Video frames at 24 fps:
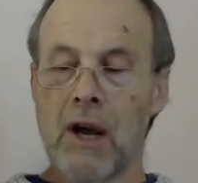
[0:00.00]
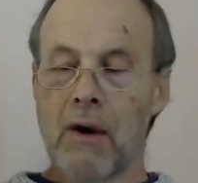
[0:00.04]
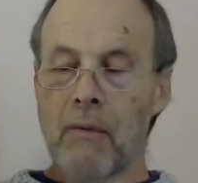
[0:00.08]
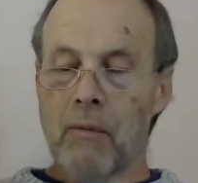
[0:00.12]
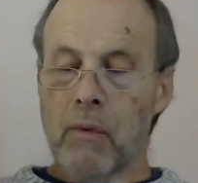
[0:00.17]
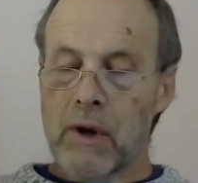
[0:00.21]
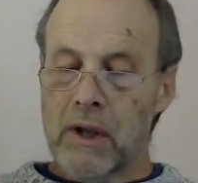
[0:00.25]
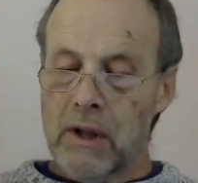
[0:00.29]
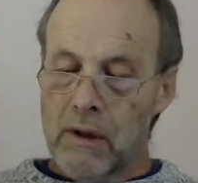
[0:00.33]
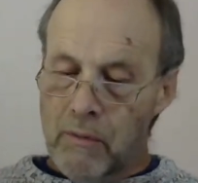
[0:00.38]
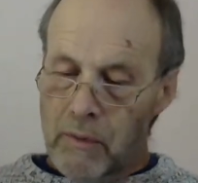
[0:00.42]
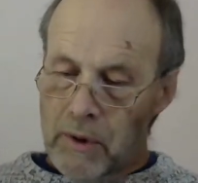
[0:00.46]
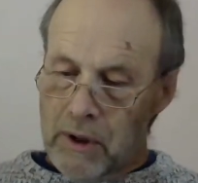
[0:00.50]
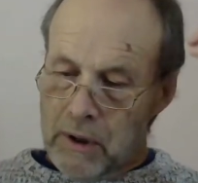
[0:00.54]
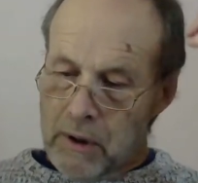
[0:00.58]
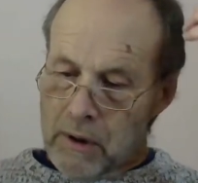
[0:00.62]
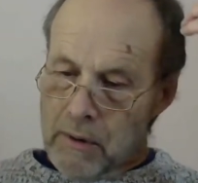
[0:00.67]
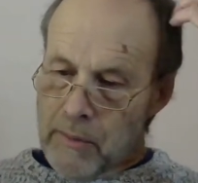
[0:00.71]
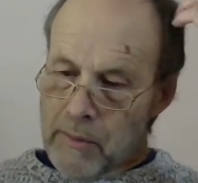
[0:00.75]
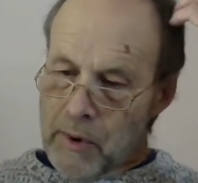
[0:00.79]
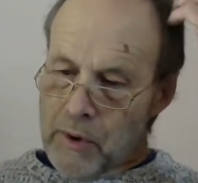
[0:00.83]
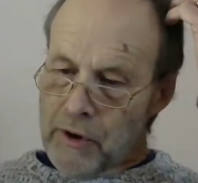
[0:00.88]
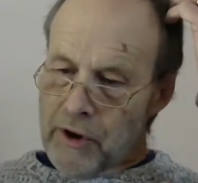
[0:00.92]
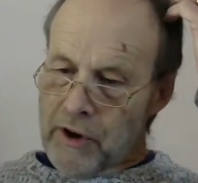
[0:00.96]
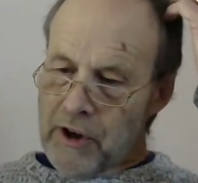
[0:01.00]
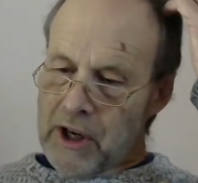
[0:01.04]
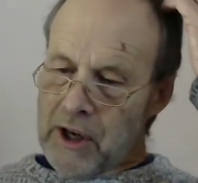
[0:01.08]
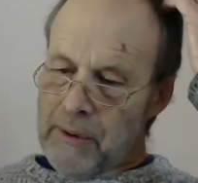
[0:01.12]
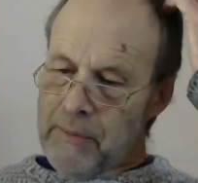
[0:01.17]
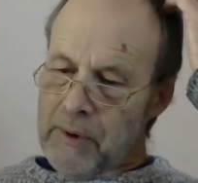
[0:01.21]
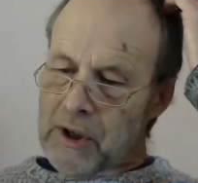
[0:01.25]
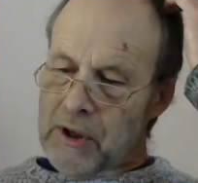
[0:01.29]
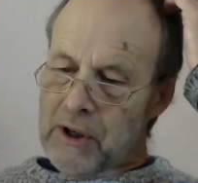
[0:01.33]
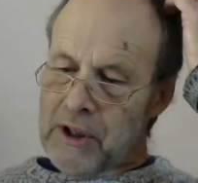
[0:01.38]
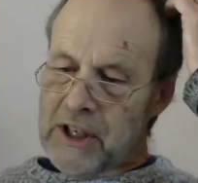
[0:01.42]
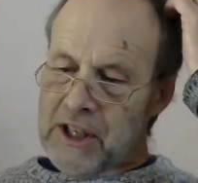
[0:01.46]
We'll look more at
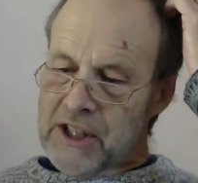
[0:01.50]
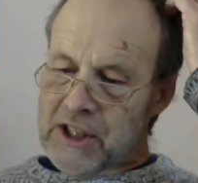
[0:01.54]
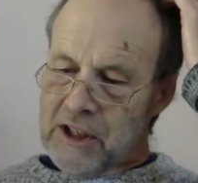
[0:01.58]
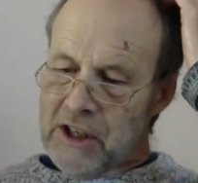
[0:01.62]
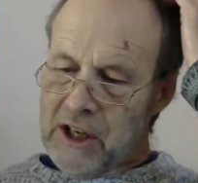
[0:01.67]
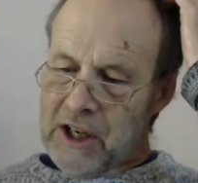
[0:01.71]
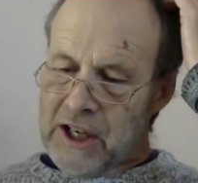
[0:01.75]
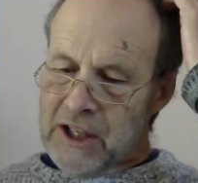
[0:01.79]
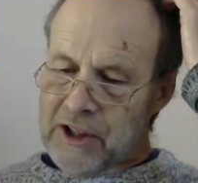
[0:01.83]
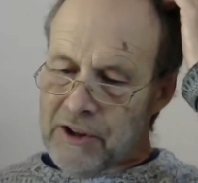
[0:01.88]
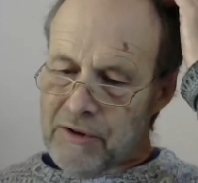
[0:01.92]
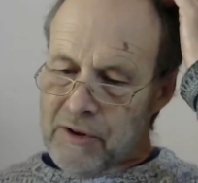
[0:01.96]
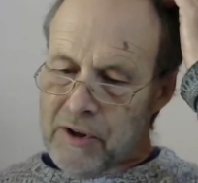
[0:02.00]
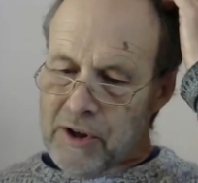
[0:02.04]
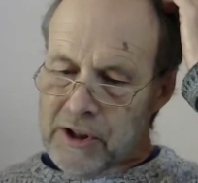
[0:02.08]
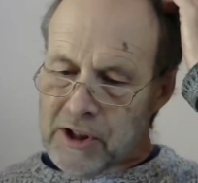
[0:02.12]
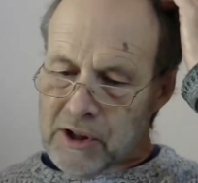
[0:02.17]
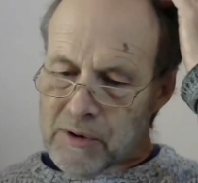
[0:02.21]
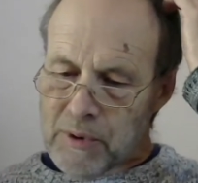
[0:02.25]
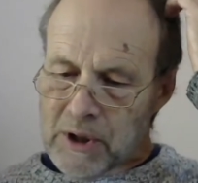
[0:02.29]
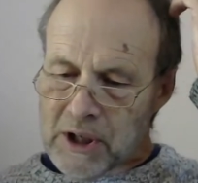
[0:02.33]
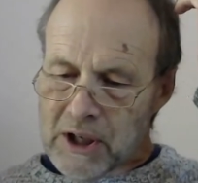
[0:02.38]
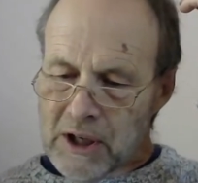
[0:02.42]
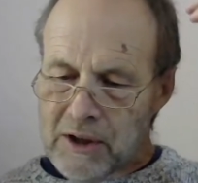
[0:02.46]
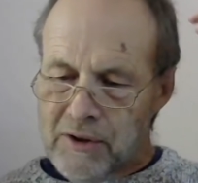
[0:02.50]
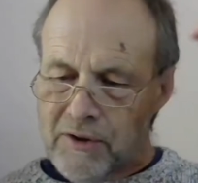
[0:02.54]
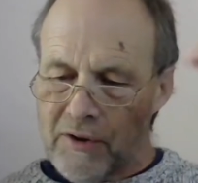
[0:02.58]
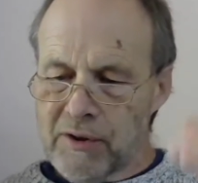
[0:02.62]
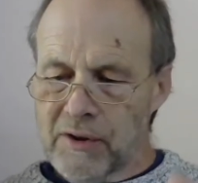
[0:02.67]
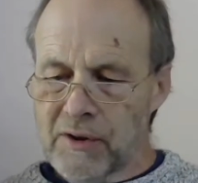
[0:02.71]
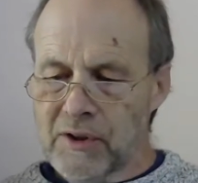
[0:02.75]
Nebuchadnezzar later on as we go through